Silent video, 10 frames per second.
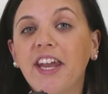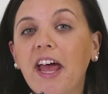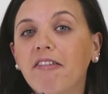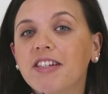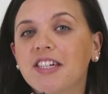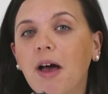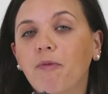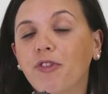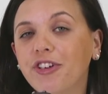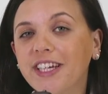Now it's
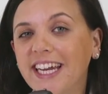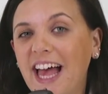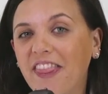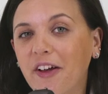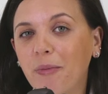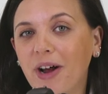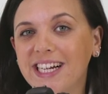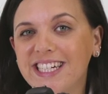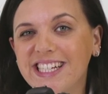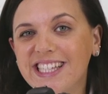time for you to get out there and
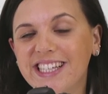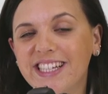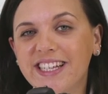practice.